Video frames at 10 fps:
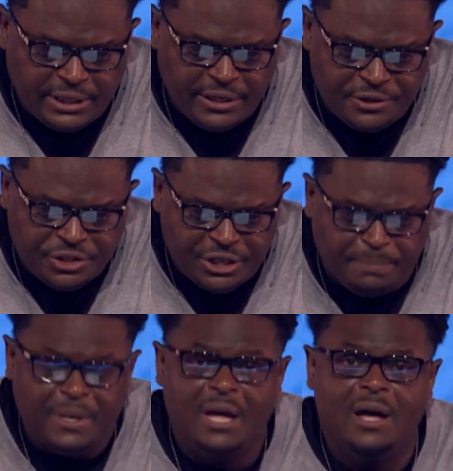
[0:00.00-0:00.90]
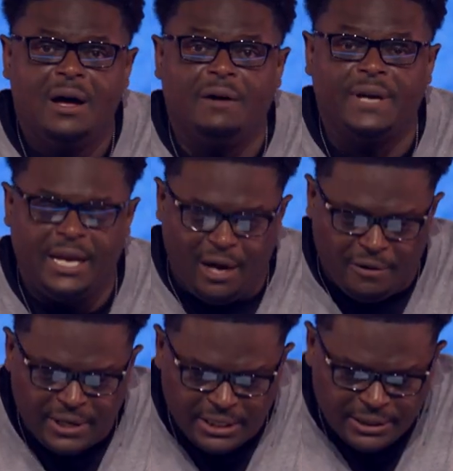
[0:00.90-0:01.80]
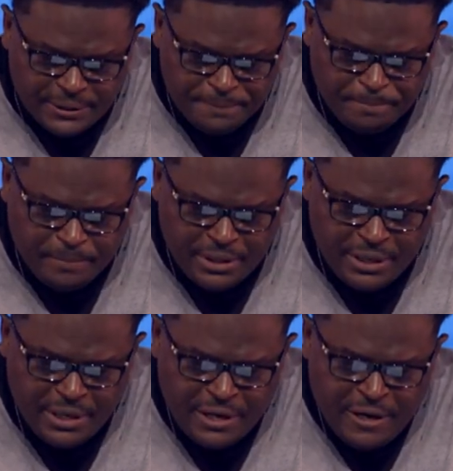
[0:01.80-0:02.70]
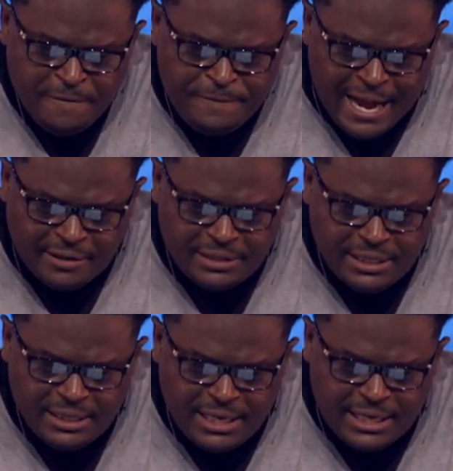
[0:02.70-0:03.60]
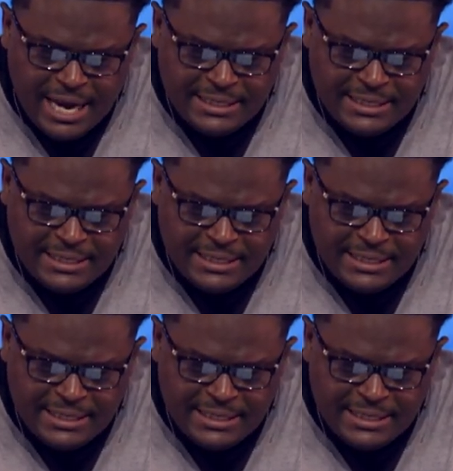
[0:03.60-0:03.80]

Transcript: the leadership of Adolf Hitler. Founded in